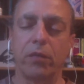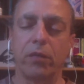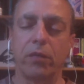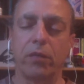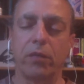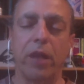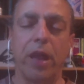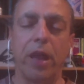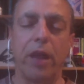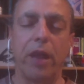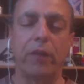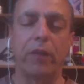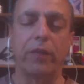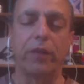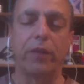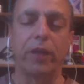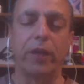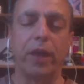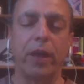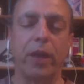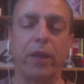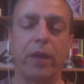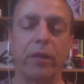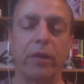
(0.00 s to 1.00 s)
relax
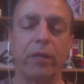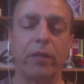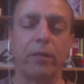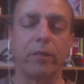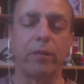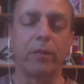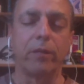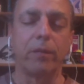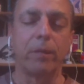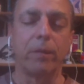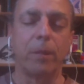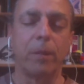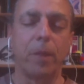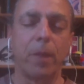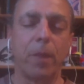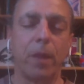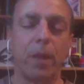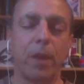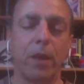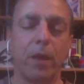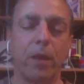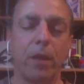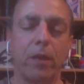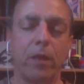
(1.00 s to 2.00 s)
again.
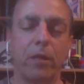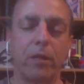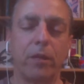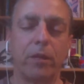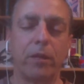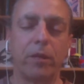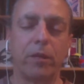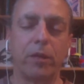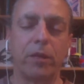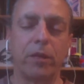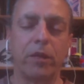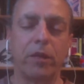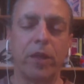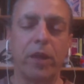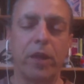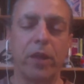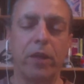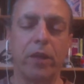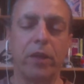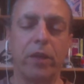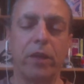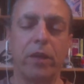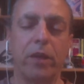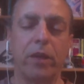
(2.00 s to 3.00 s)
So just
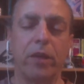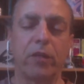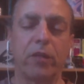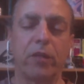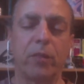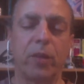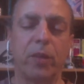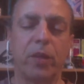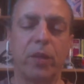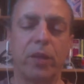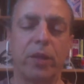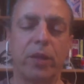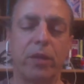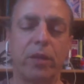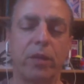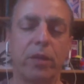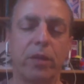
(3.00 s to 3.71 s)
taking the next minute